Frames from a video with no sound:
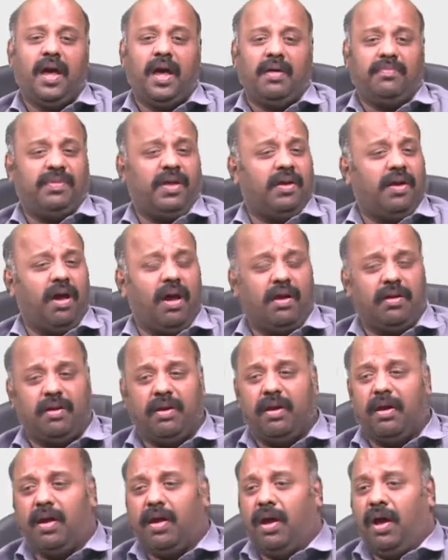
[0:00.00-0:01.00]
There
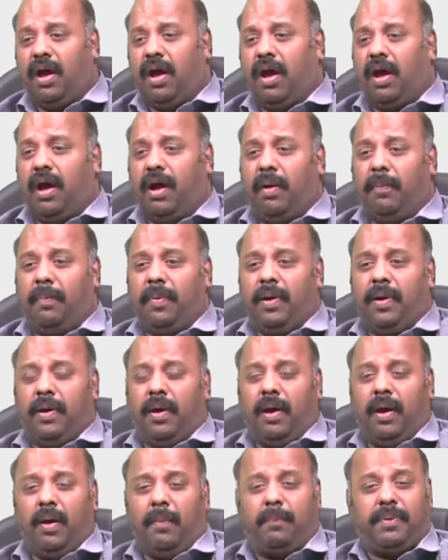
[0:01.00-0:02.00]
are
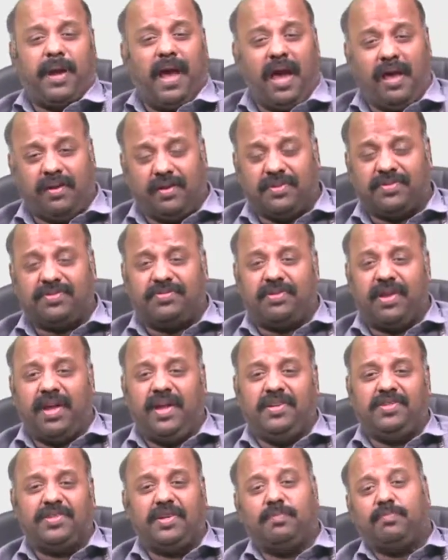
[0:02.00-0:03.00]
prior
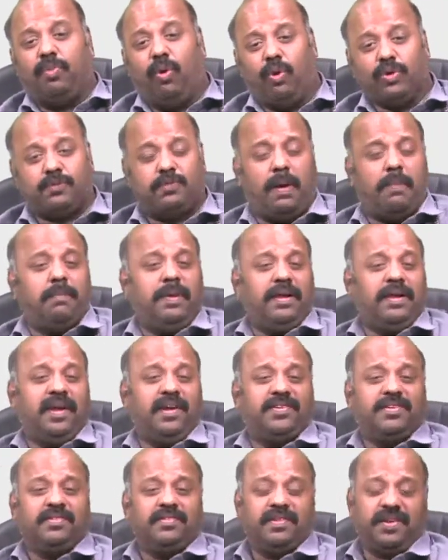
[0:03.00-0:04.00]
restraints and
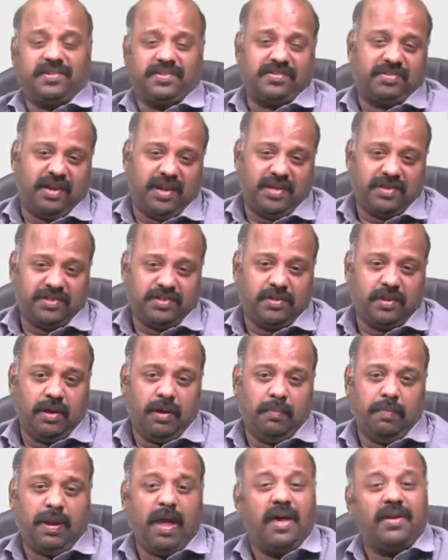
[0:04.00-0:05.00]
post-publication restraints.
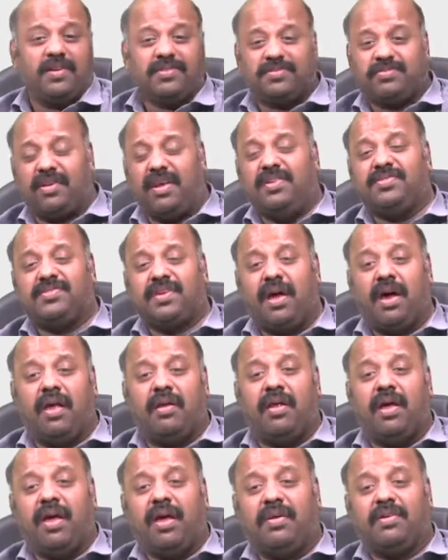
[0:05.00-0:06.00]
Prior restraints
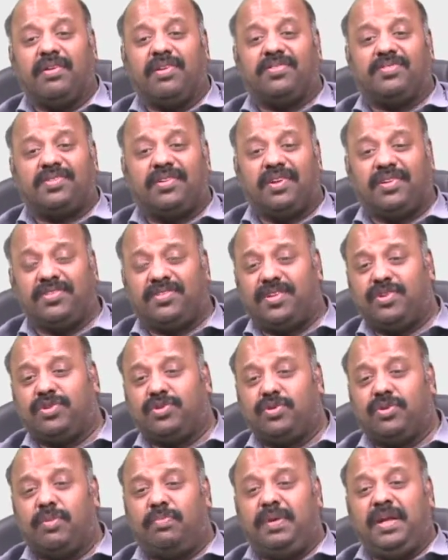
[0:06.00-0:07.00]
are
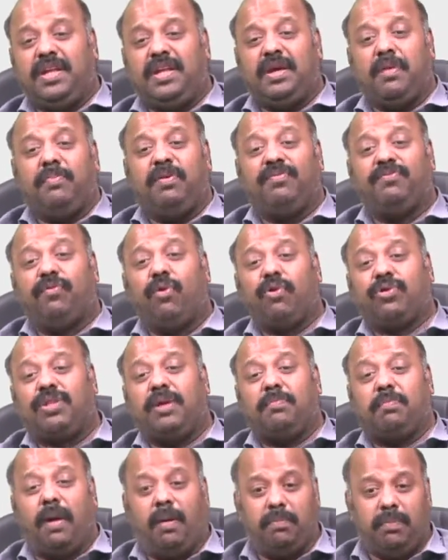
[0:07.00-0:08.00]
restrictions to the media before
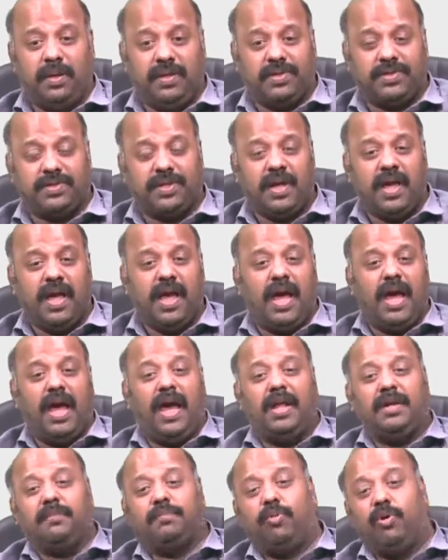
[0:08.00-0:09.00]
they publish,
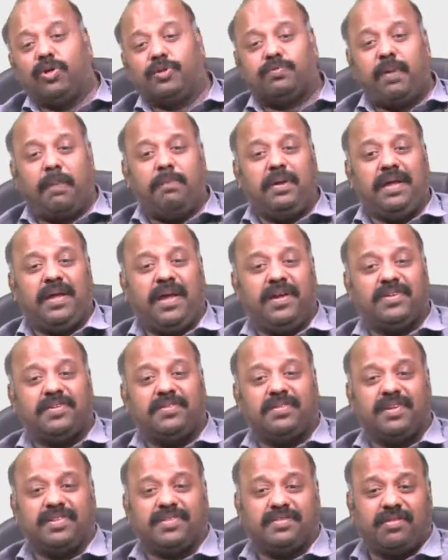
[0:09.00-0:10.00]
and
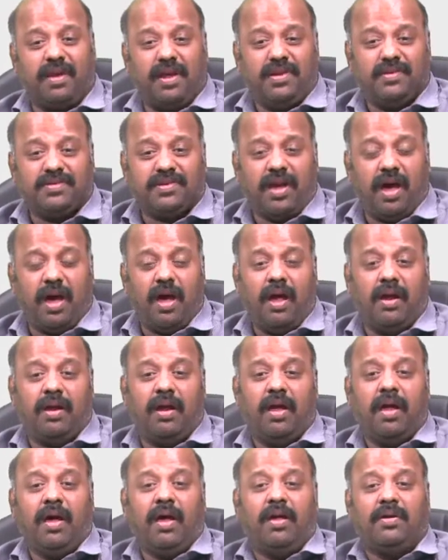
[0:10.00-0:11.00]
post-publication restraints are
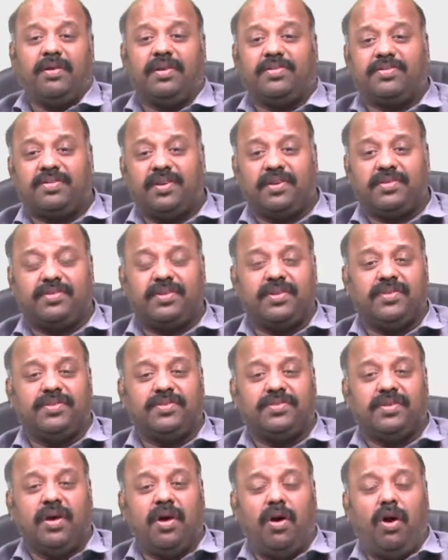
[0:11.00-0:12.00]

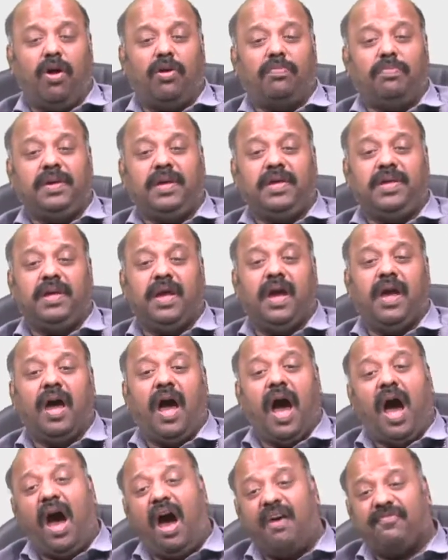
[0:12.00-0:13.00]
restrictions on media
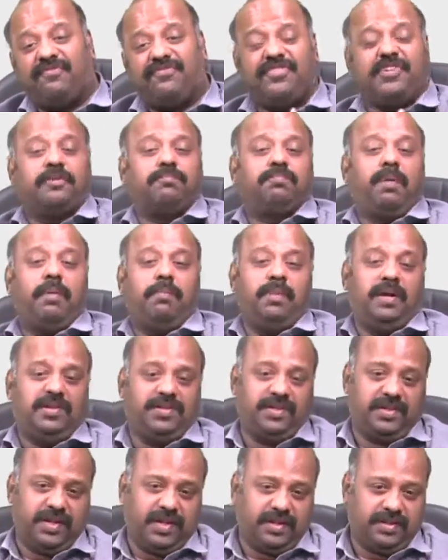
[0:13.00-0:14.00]
after
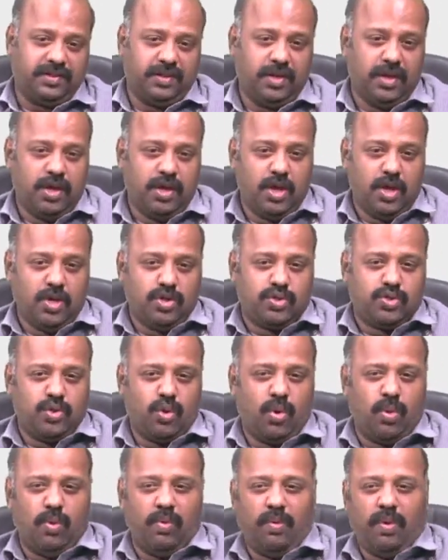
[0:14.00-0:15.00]
publishing it.
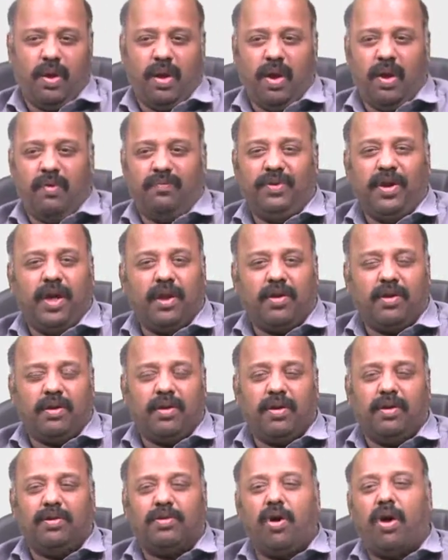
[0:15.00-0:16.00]
So we are
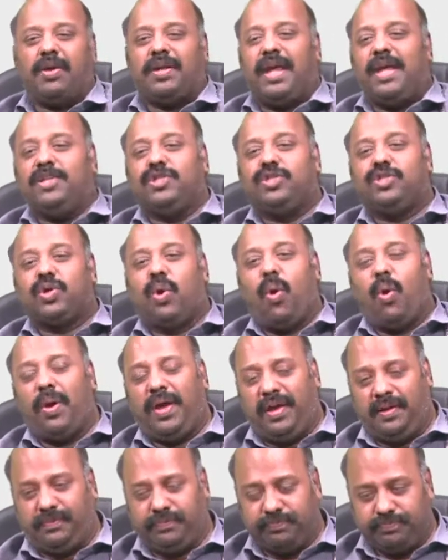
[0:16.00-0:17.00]
not
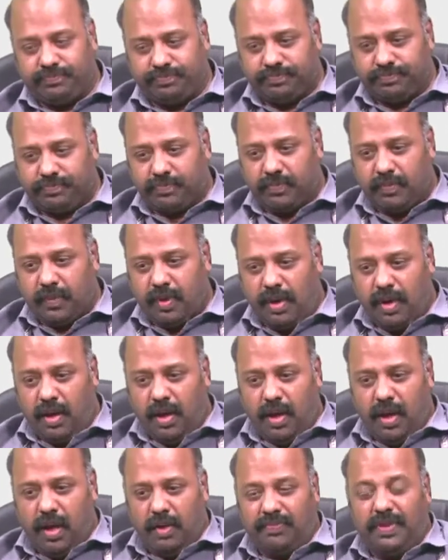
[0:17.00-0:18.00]
enjoying
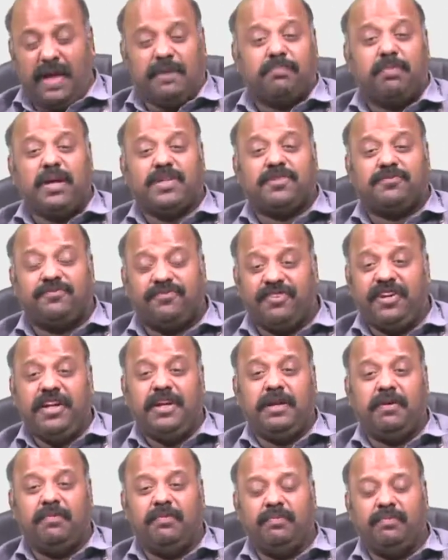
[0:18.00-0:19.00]
that much
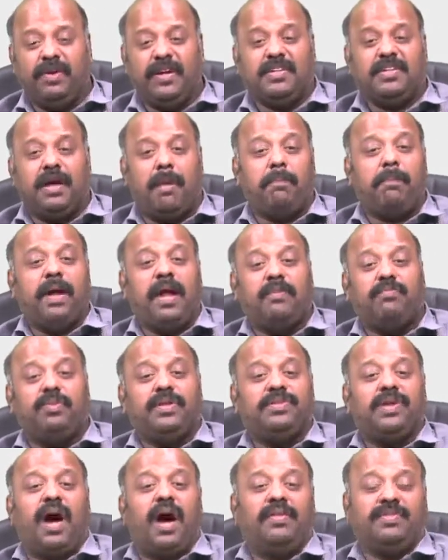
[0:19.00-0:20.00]
freedom when compared
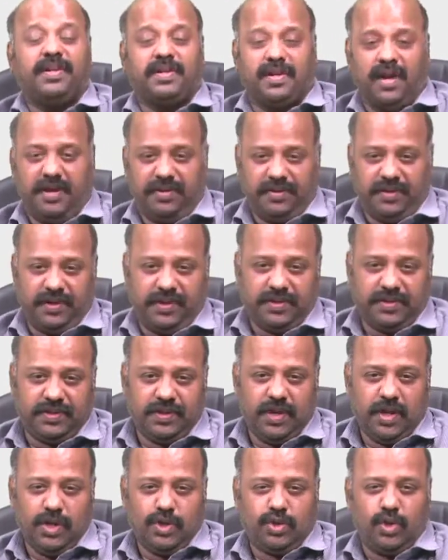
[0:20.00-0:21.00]
with other
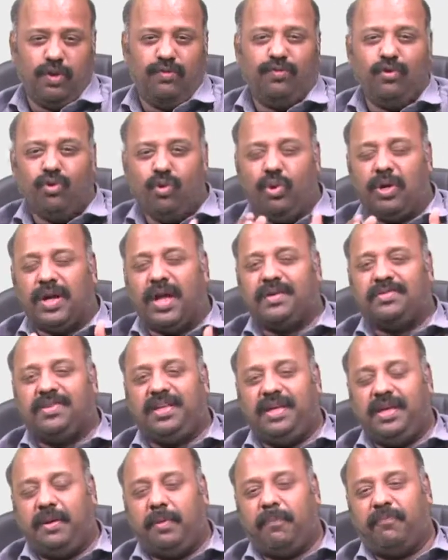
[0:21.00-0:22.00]
countries. So if you look at
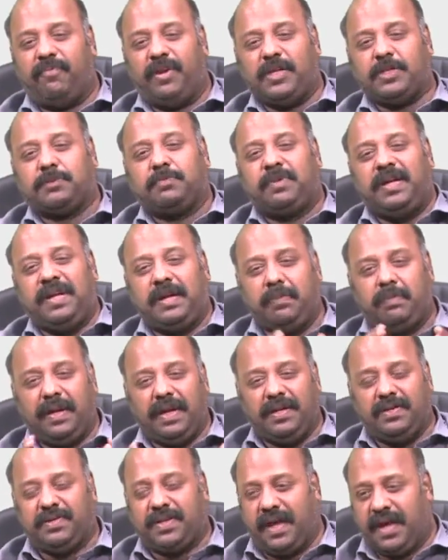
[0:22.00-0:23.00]
the Press Freedom
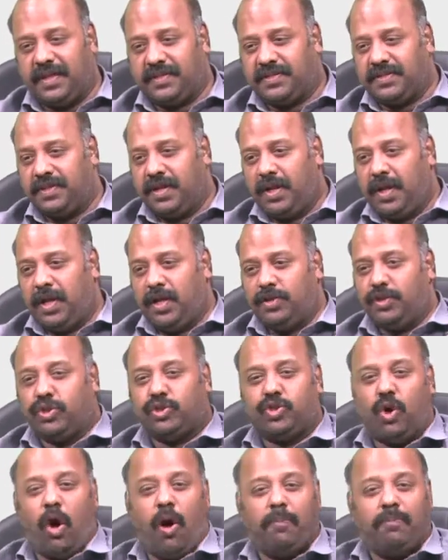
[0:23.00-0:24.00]
Index, the
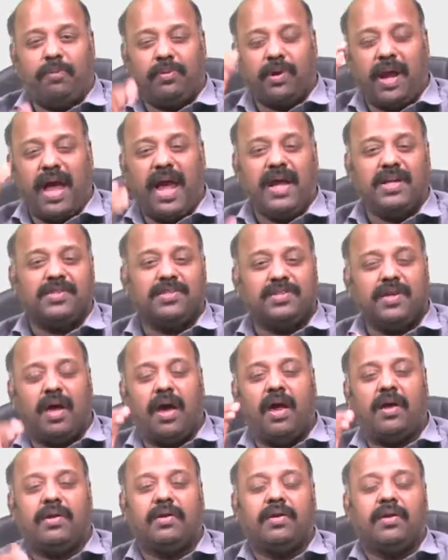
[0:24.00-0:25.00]
top ranks
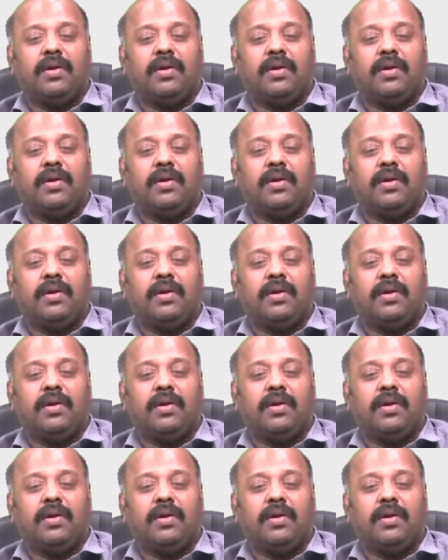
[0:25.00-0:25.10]
are